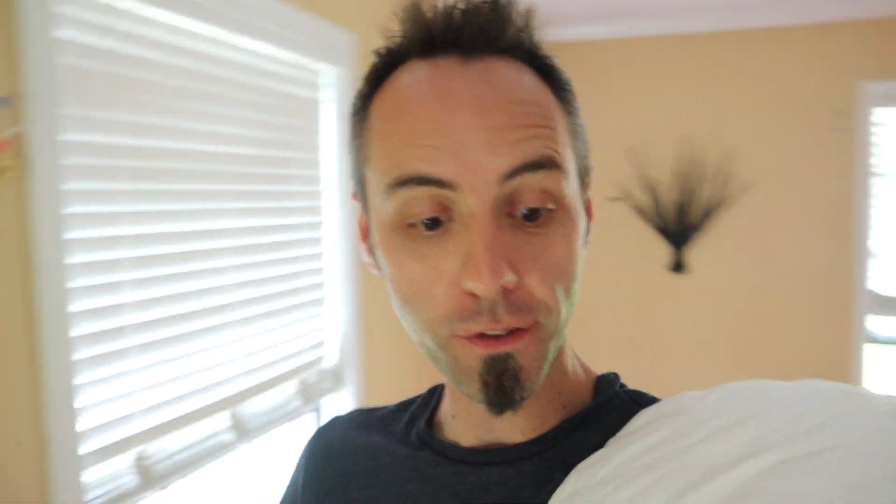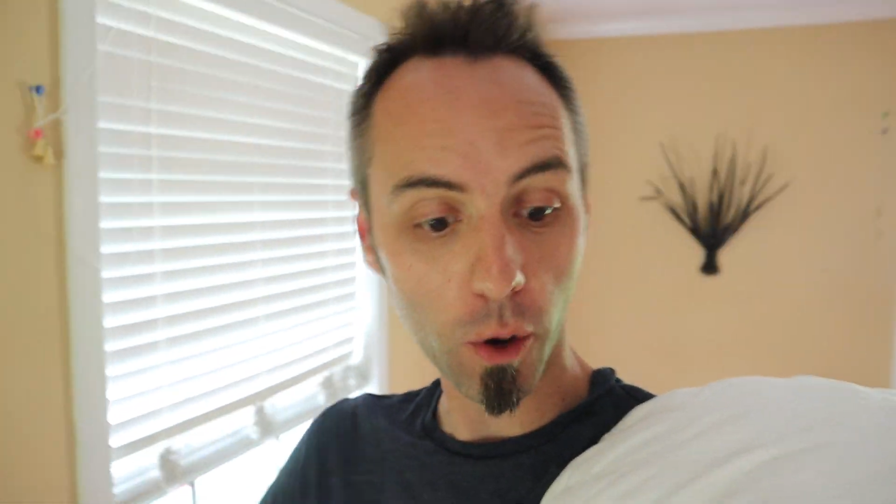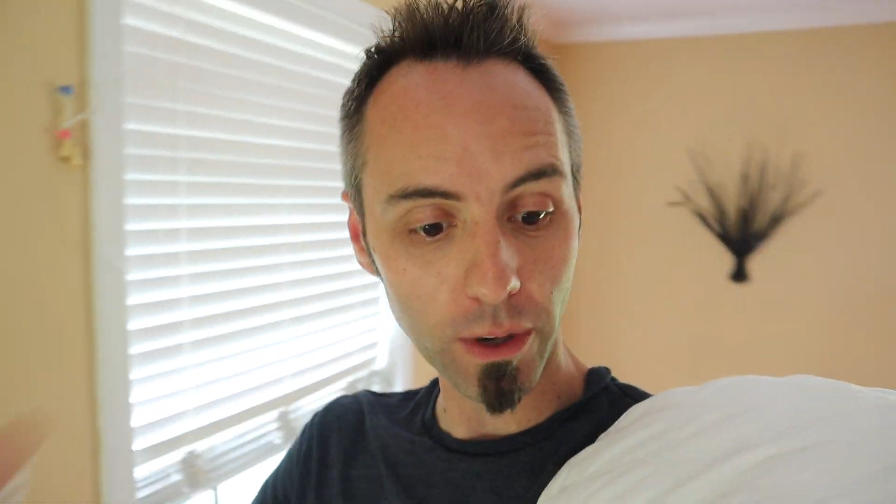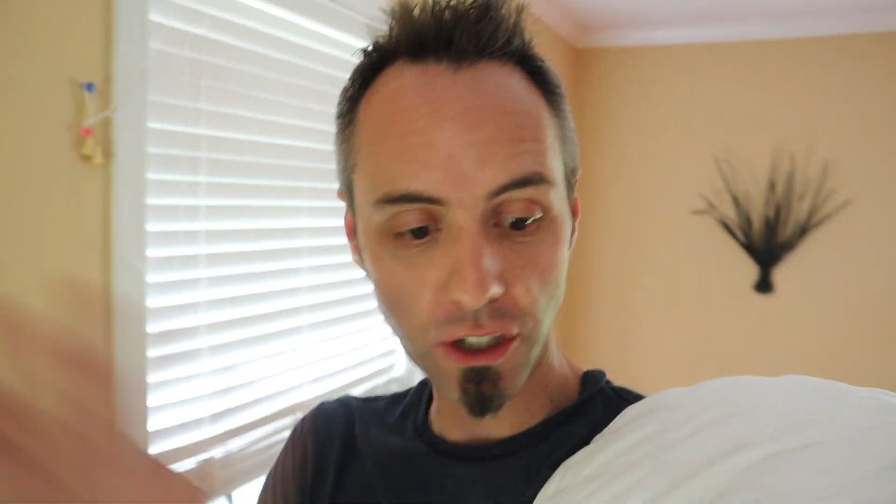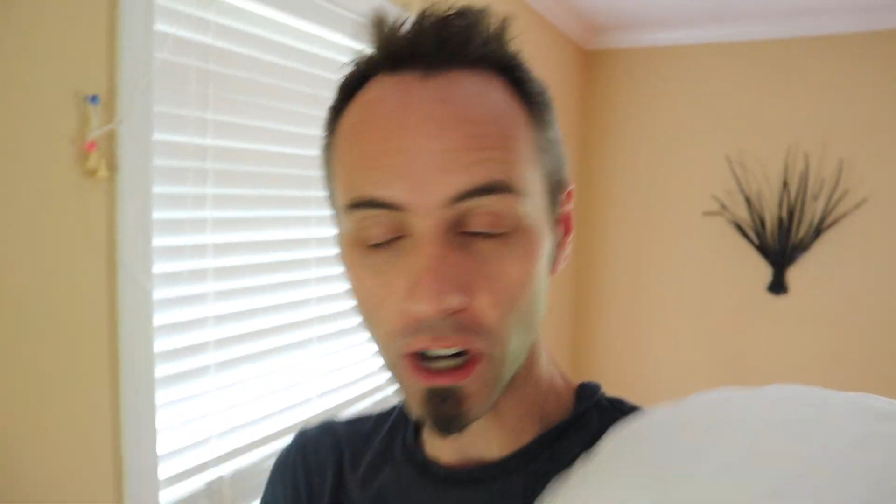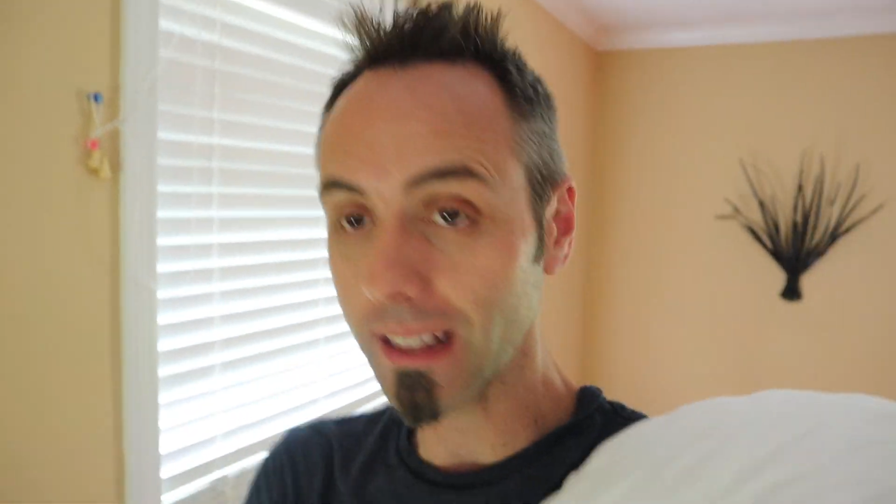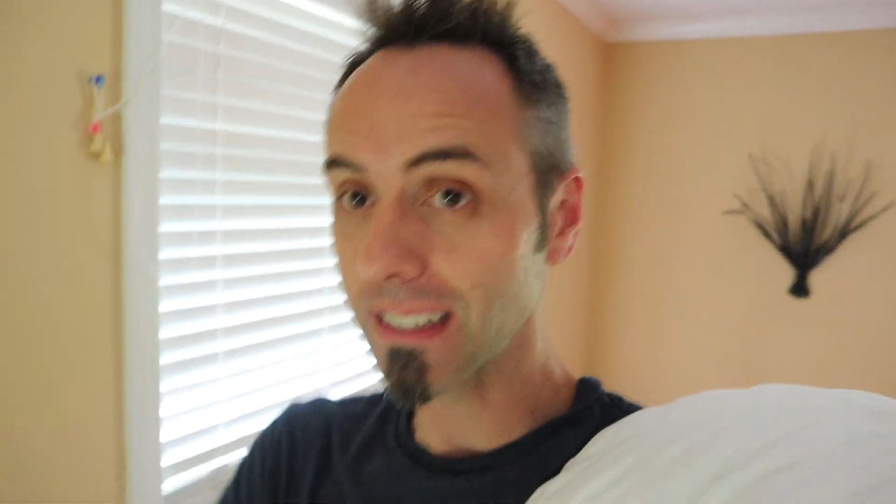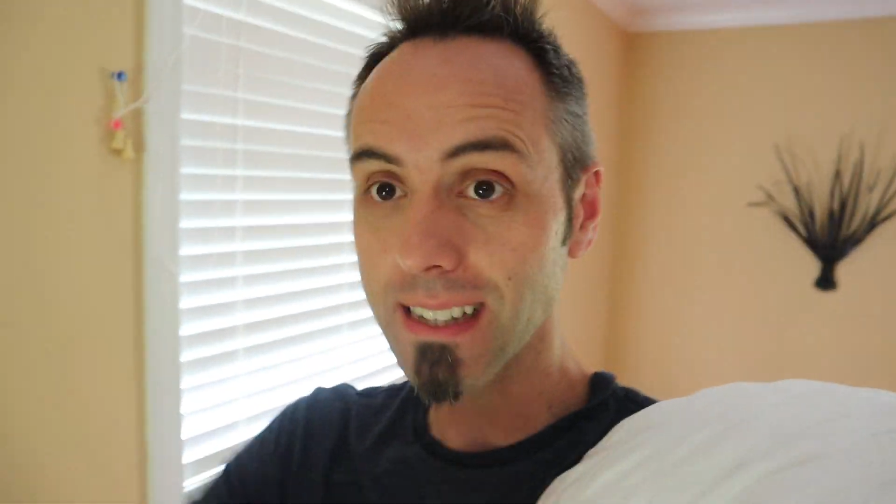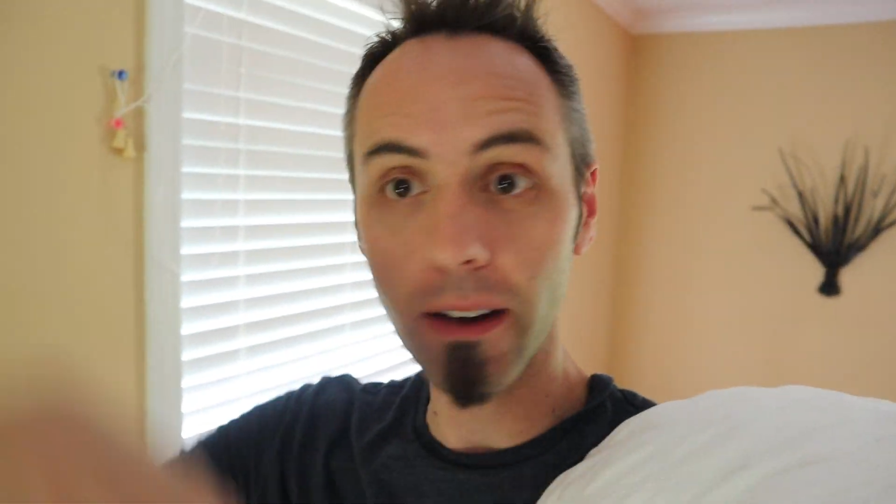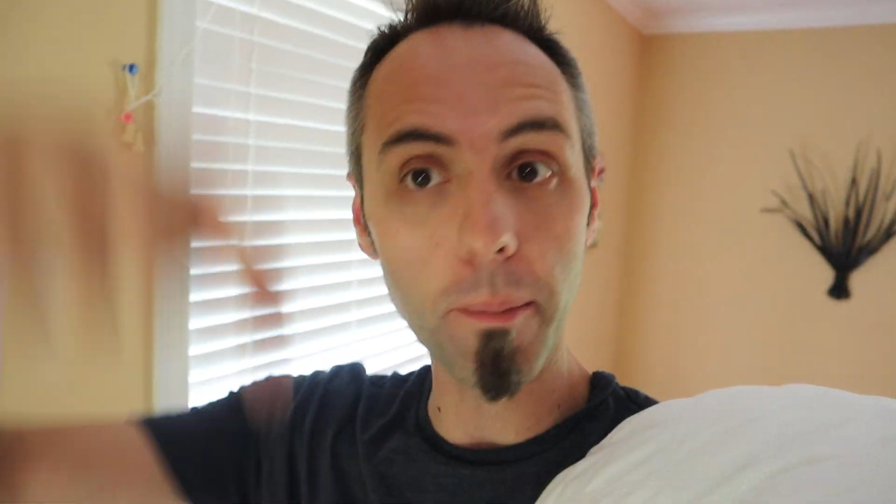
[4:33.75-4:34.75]
If y'all wanna check
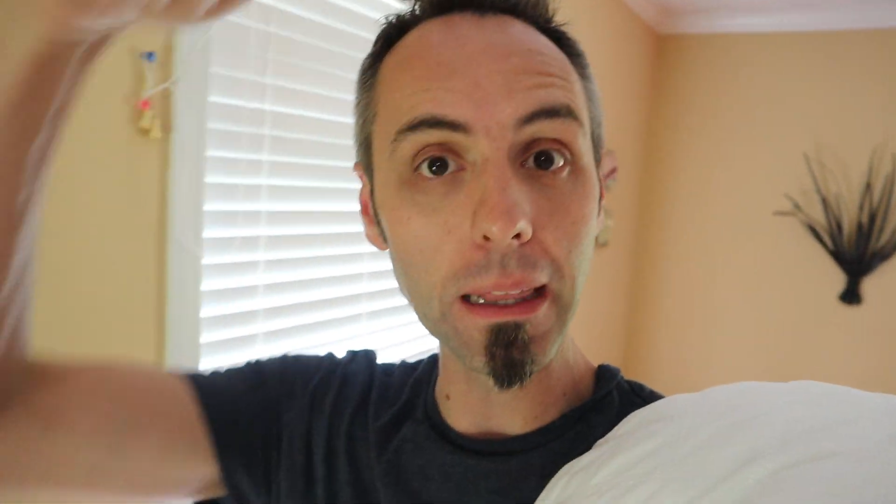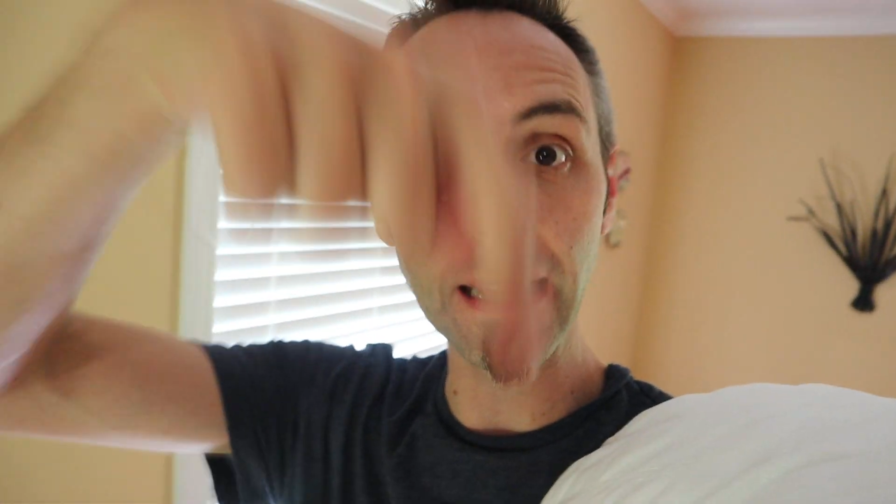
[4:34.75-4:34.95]
this out, I'm gonna